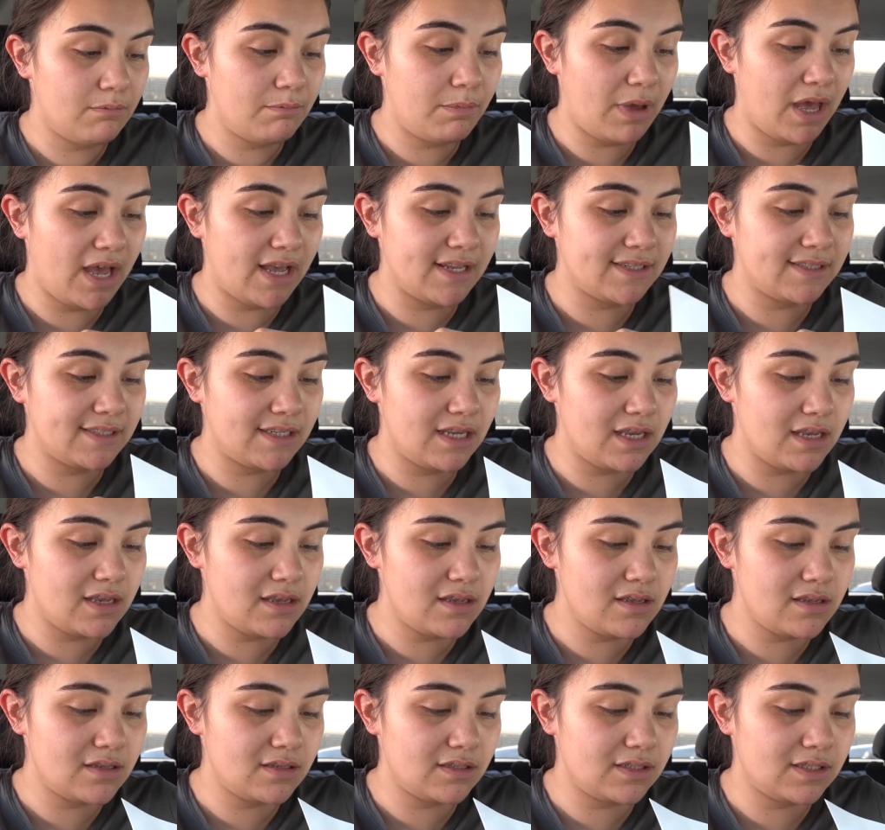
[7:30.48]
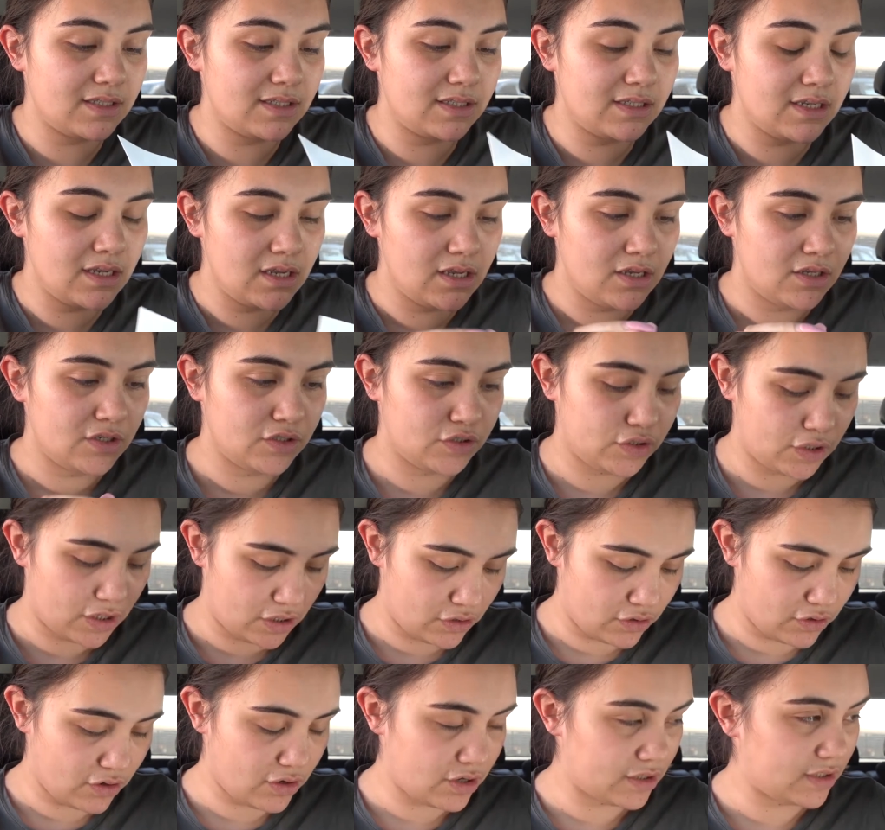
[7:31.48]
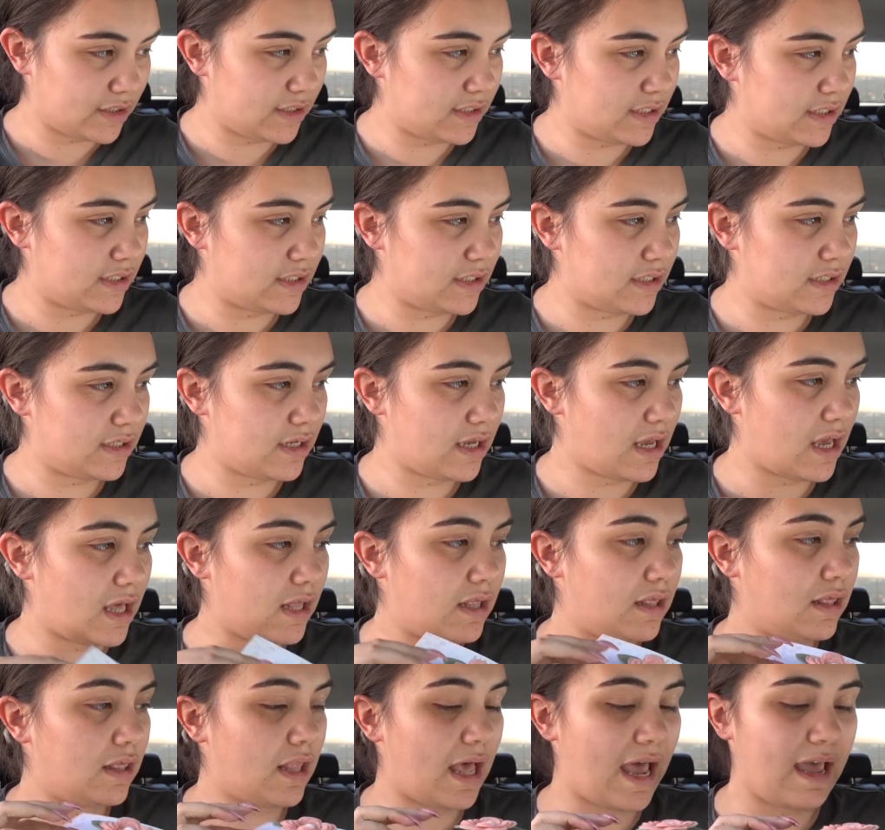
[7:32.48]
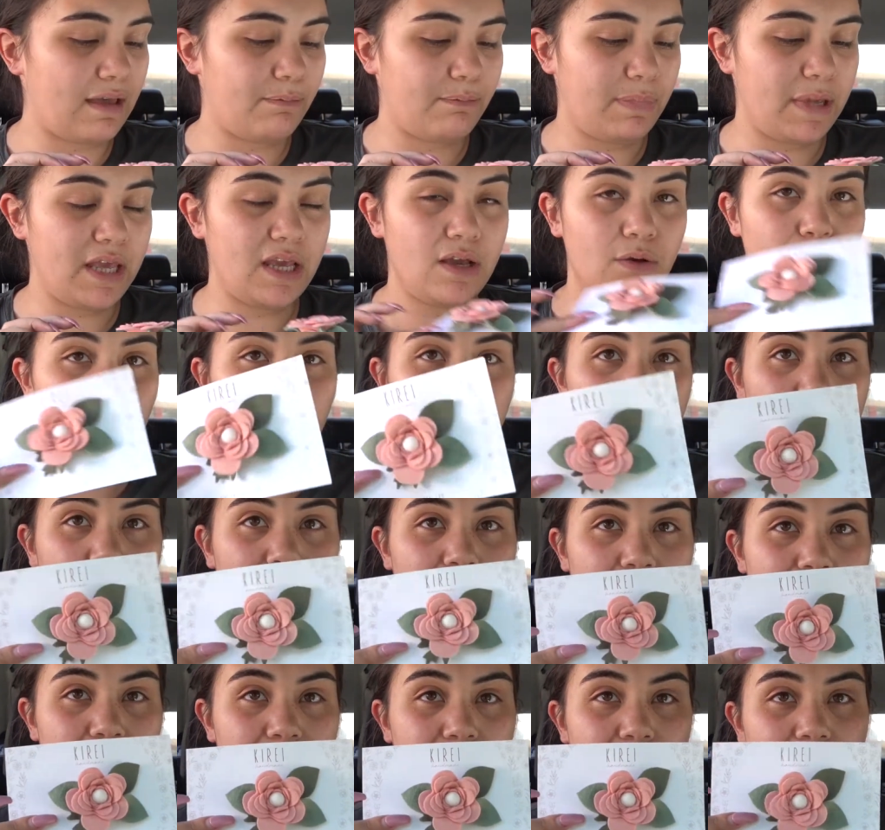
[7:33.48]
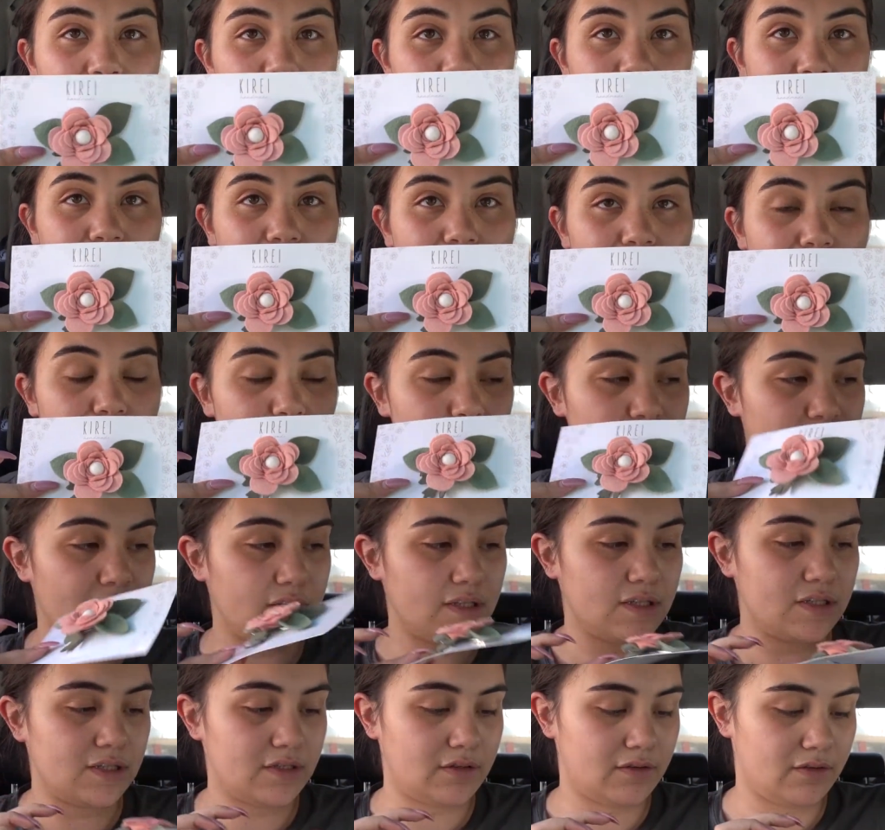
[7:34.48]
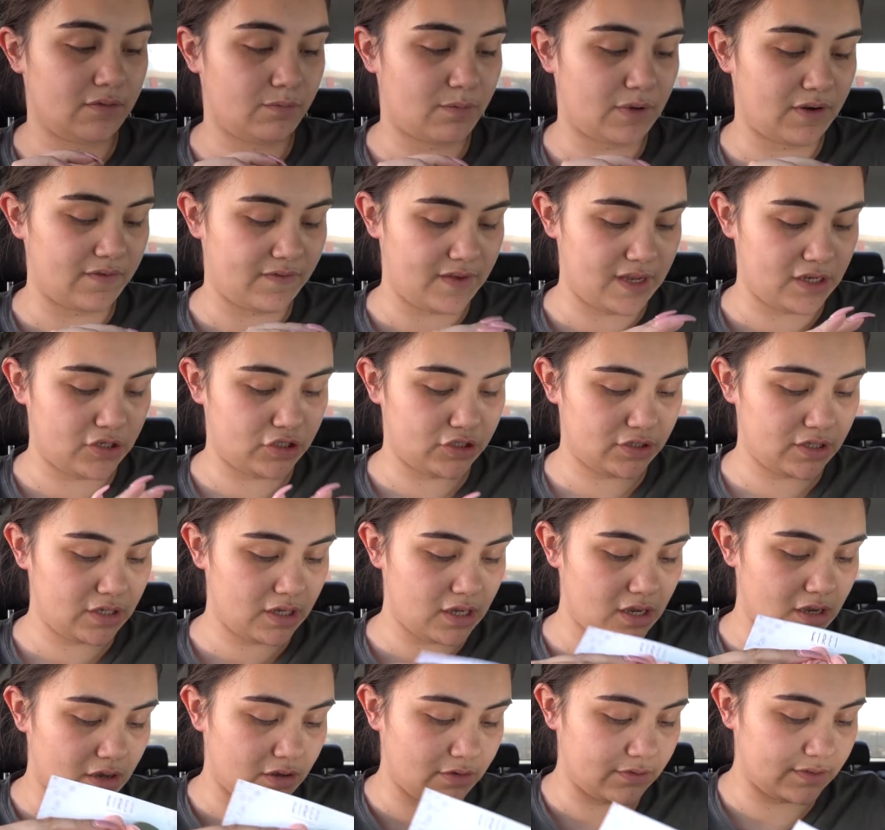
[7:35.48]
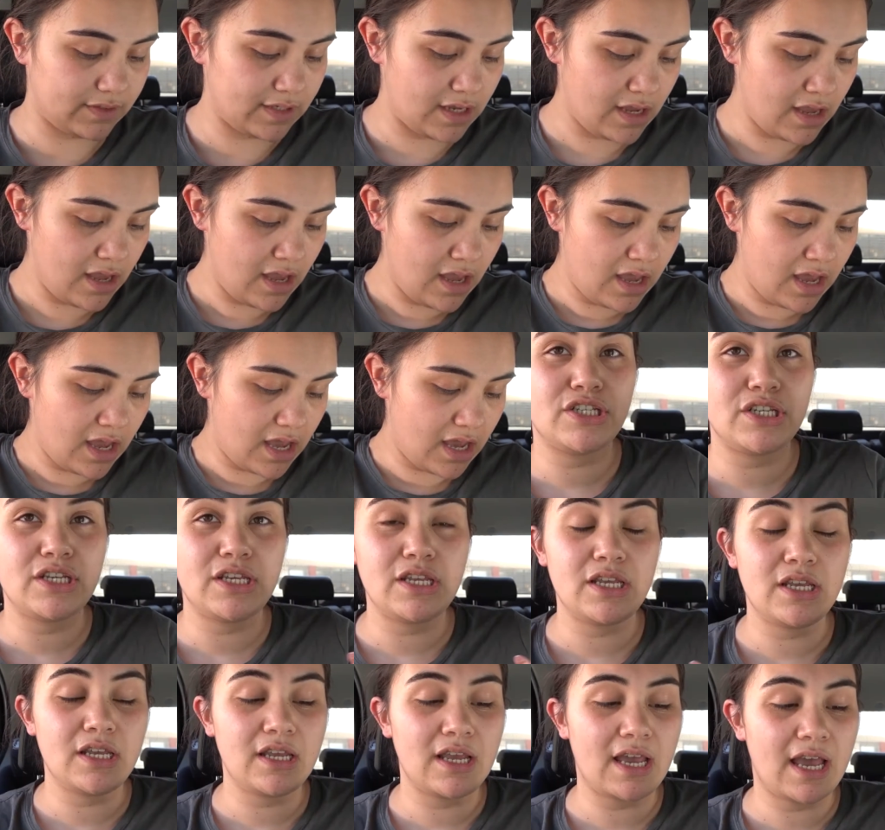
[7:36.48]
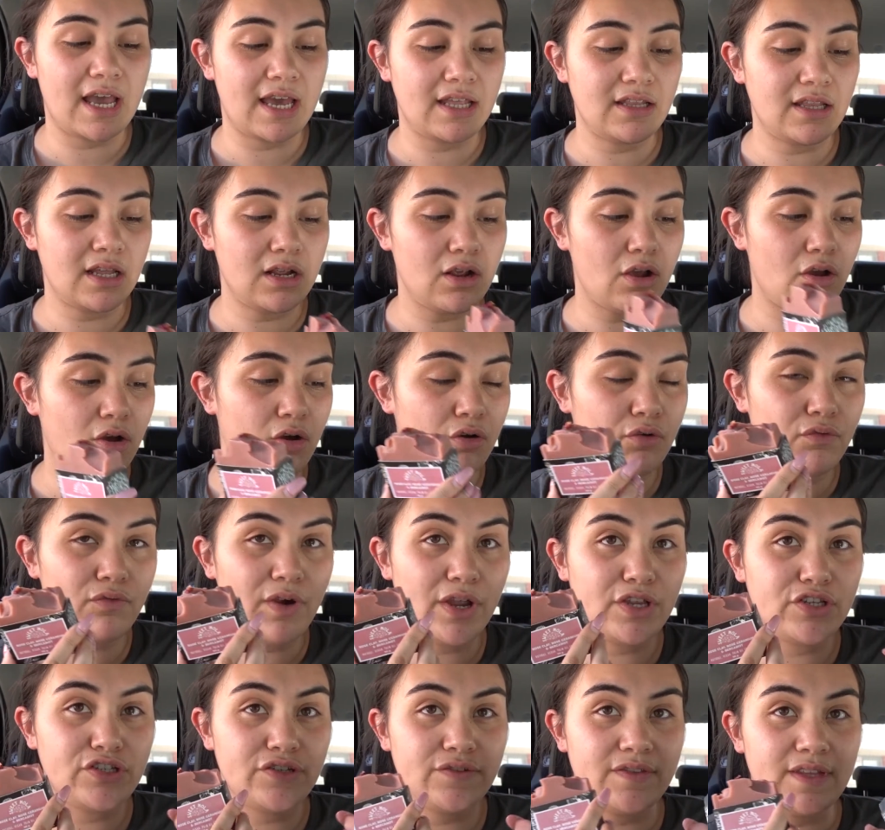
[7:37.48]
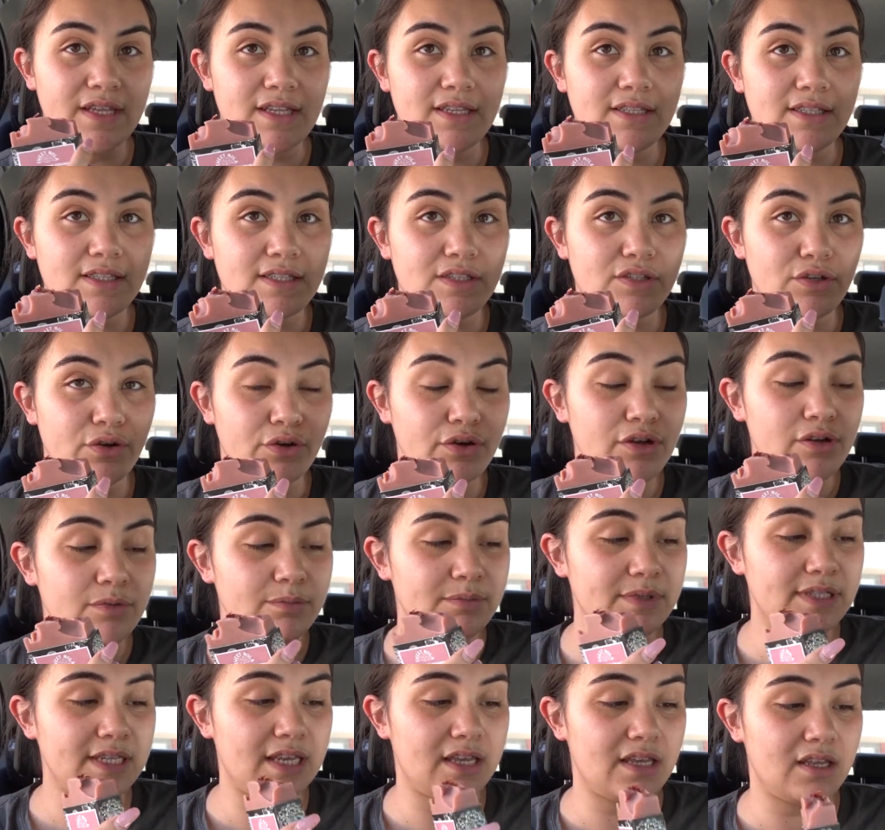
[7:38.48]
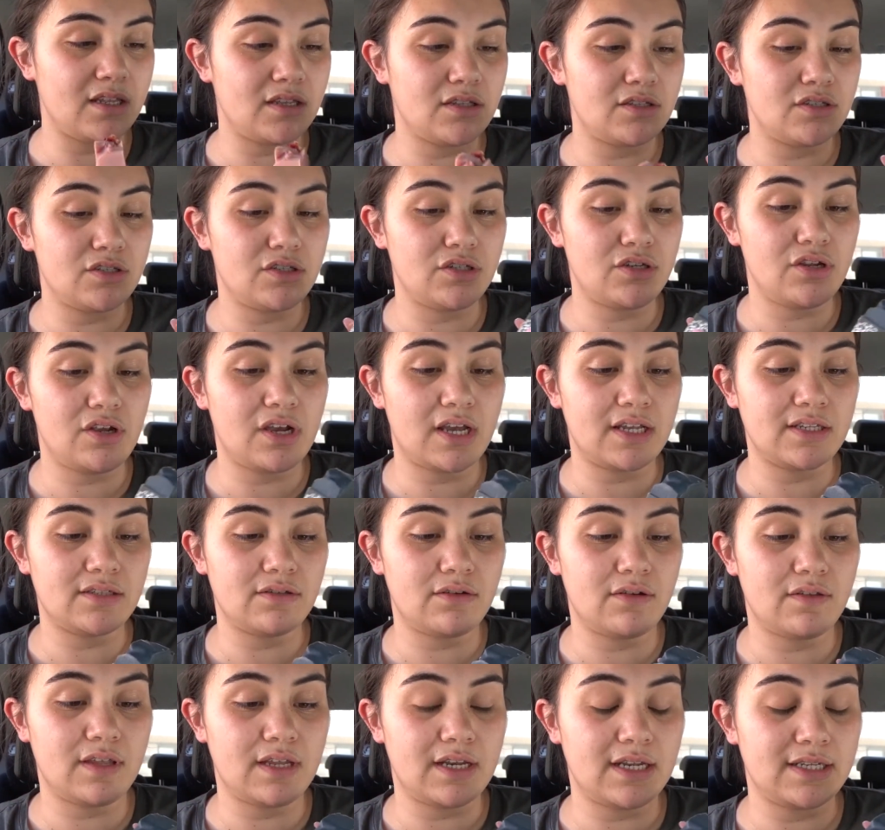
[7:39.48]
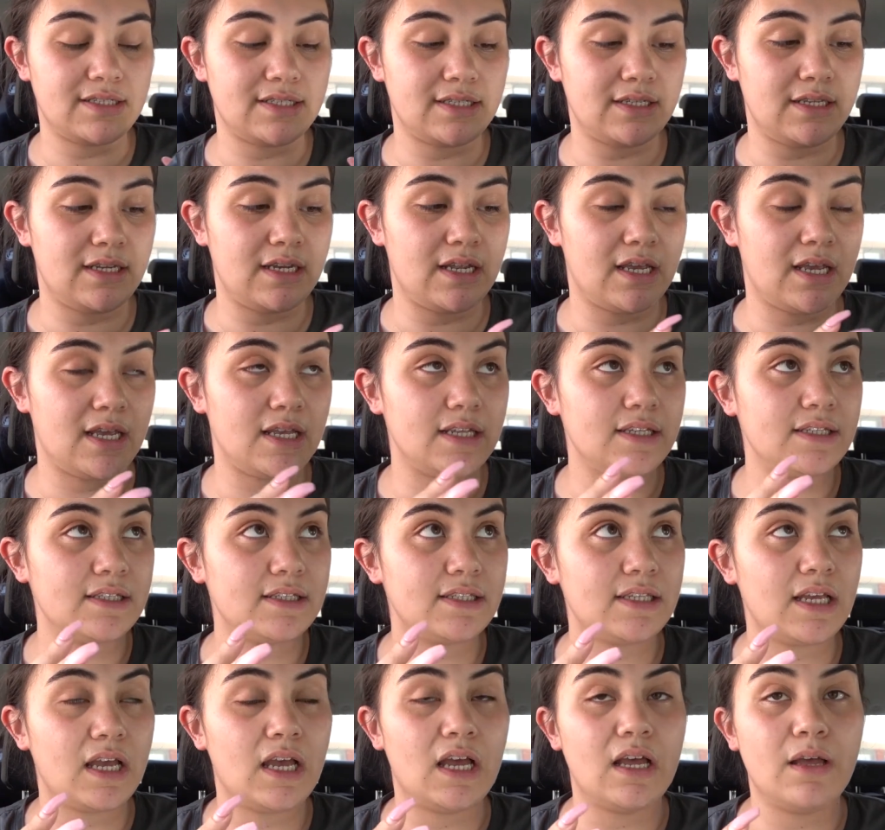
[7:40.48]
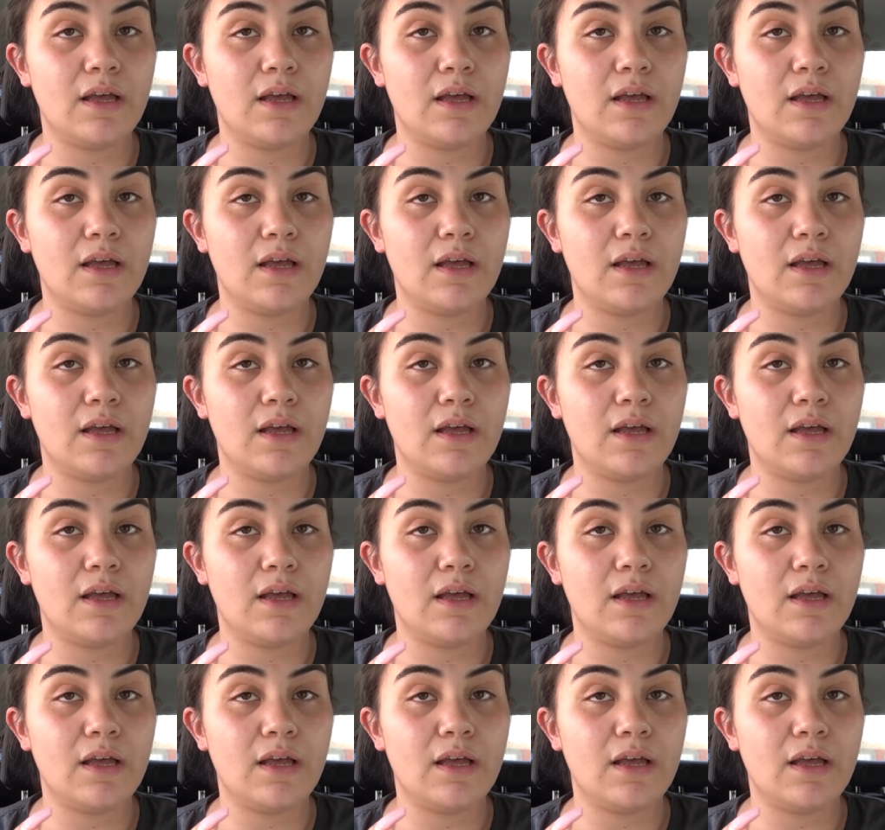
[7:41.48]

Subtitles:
baskets. So I got a light pink one and then like a darker one, so one for each of the girls. She had like a whole range of these soaps, and you guys know that Natalina has